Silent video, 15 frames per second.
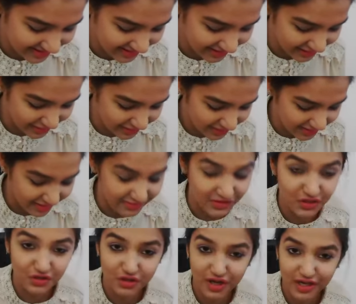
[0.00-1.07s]
You know, there
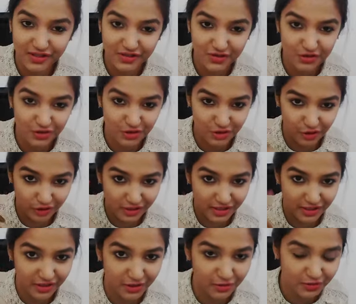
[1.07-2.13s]
is a chance to short
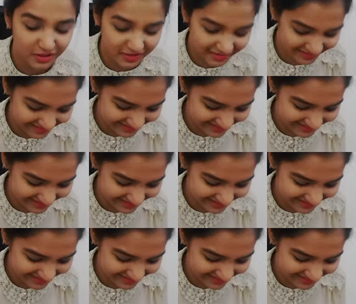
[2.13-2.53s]
circuit,